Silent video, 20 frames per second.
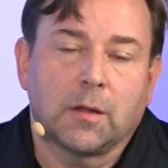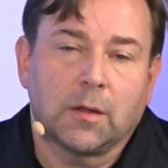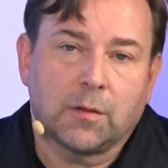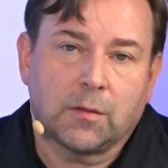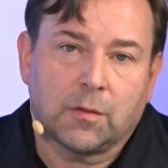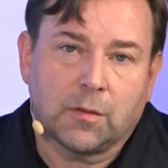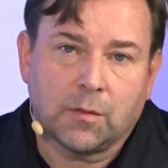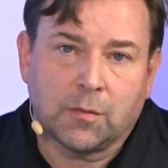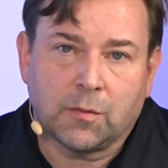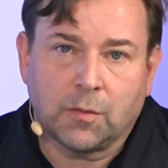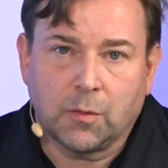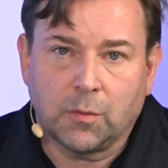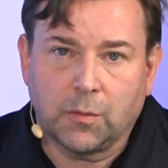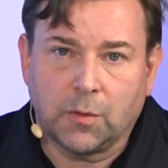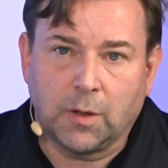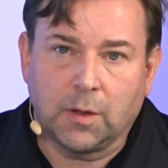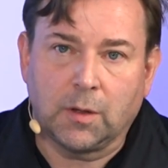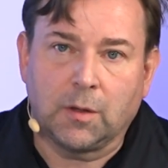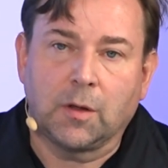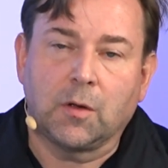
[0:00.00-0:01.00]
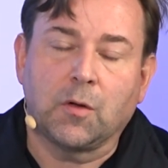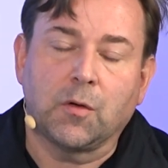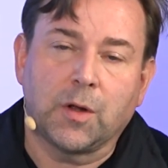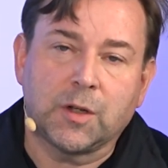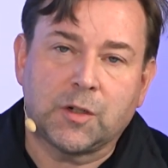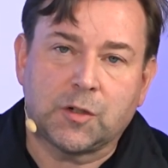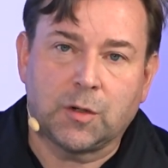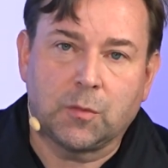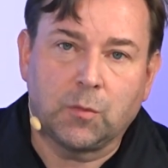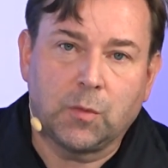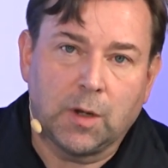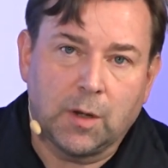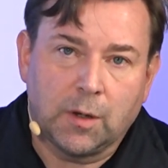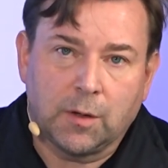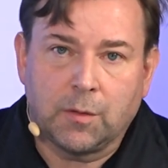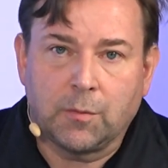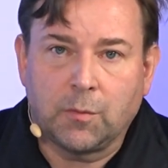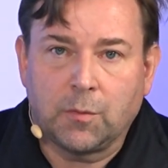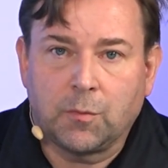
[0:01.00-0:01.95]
So the correction will